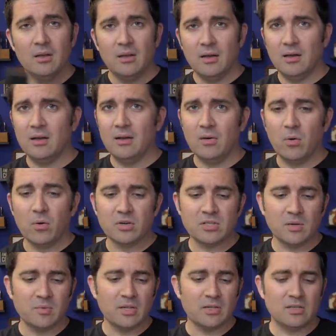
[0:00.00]
uh, or
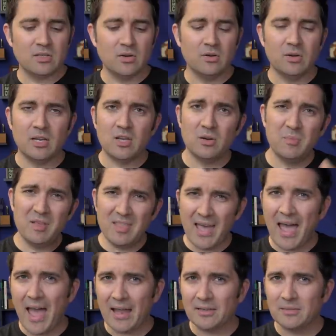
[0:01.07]
something. So it could be
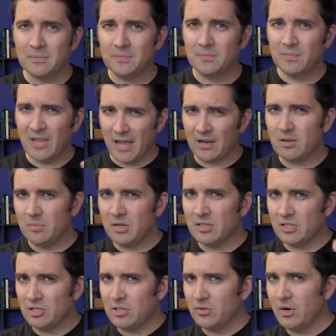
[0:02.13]
that. That could be a
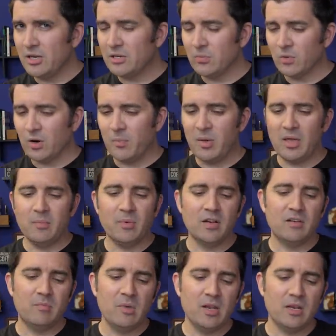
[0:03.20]
situation where a pen might
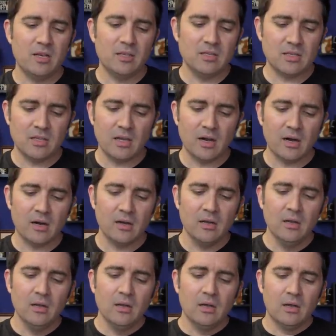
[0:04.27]
have made it into there.
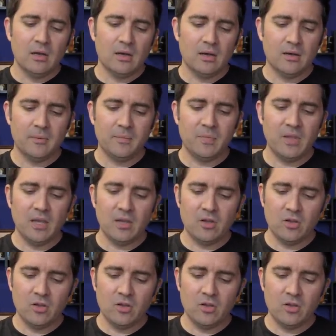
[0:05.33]
Um, it